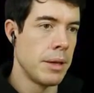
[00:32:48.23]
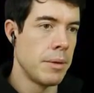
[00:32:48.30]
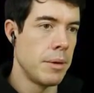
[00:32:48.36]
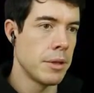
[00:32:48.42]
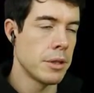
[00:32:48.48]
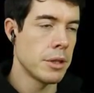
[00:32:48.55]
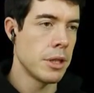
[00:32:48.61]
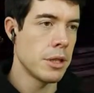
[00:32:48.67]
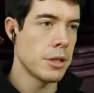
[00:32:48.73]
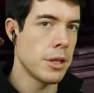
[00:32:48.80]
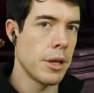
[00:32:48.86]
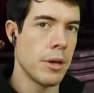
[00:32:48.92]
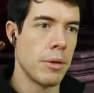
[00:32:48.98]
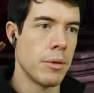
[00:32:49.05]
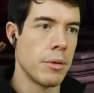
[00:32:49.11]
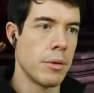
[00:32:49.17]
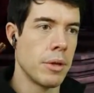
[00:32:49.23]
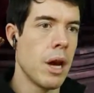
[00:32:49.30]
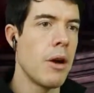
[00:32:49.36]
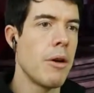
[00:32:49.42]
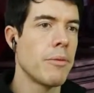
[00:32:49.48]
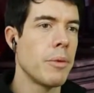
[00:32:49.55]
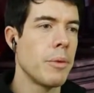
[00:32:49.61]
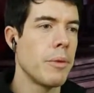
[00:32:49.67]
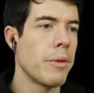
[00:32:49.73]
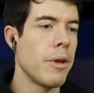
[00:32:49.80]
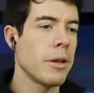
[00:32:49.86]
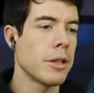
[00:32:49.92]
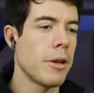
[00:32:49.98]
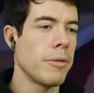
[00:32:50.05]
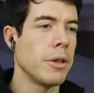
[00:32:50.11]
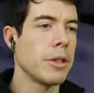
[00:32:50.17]
What does this do? Oh, I've
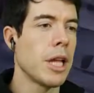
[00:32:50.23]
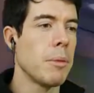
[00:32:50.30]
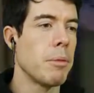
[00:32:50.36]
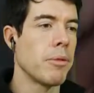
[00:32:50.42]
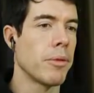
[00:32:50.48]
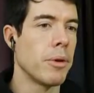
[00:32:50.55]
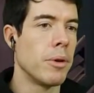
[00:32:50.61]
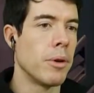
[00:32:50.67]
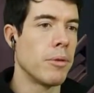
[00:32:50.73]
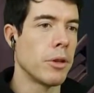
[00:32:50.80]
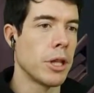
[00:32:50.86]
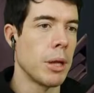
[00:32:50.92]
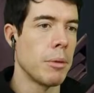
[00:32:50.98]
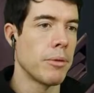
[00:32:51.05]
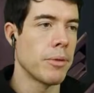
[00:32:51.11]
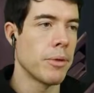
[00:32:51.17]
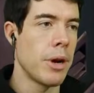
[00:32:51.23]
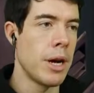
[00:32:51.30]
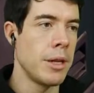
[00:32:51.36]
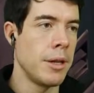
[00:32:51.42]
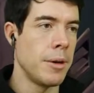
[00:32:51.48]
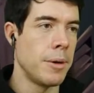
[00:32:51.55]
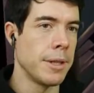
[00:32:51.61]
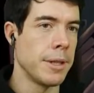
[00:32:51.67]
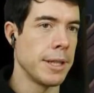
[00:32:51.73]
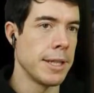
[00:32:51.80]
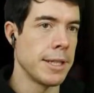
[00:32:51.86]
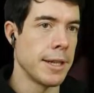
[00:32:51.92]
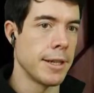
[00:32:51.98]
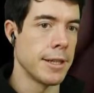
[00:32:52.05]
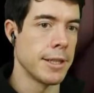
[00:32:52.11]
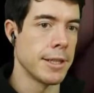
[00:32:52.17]
looked I've looked there before. I've looked there before. I know what
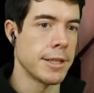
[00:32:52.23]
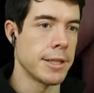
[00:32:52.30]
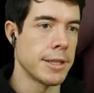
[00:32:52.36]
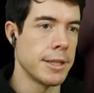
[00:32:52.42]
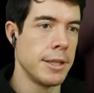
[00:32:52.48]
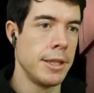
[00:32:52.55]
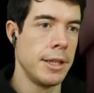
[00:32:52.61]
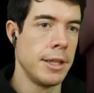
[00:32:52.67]
it does.